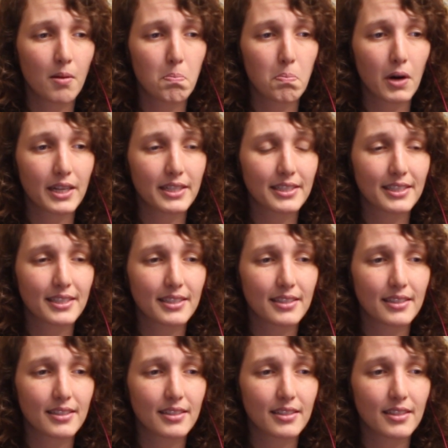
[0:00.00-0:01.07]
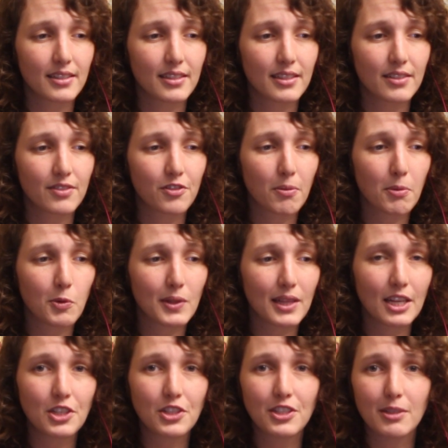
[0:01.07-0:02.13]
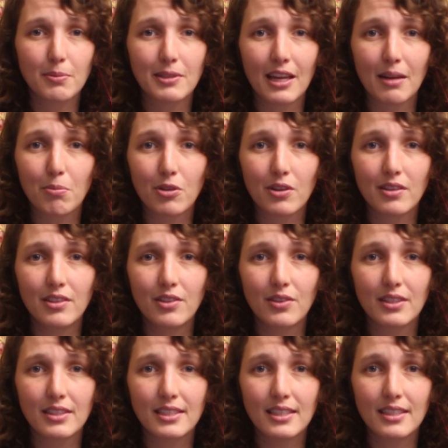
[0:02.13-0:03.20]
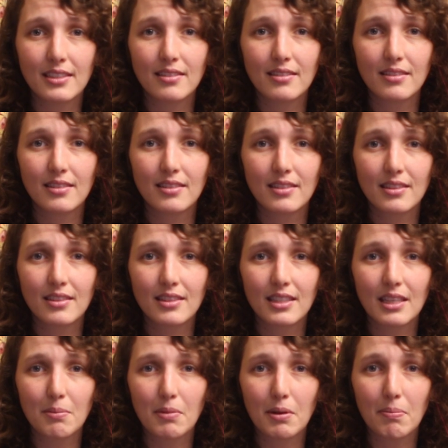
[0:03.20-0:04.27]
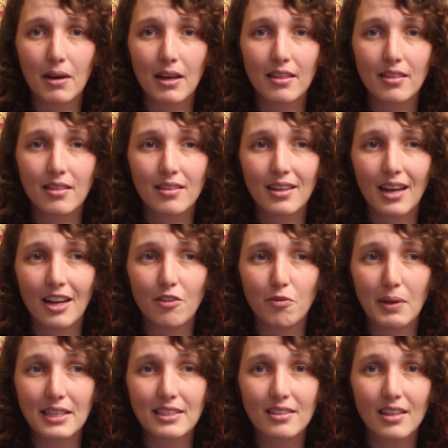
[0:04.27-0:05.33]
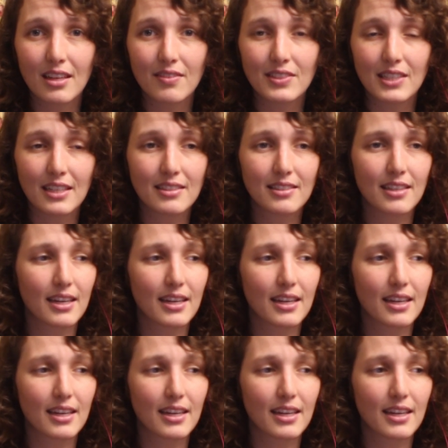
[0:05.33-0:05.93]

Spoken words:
But from a relationship standpoint, you can see that Macbeth kind of makes a lot of sense.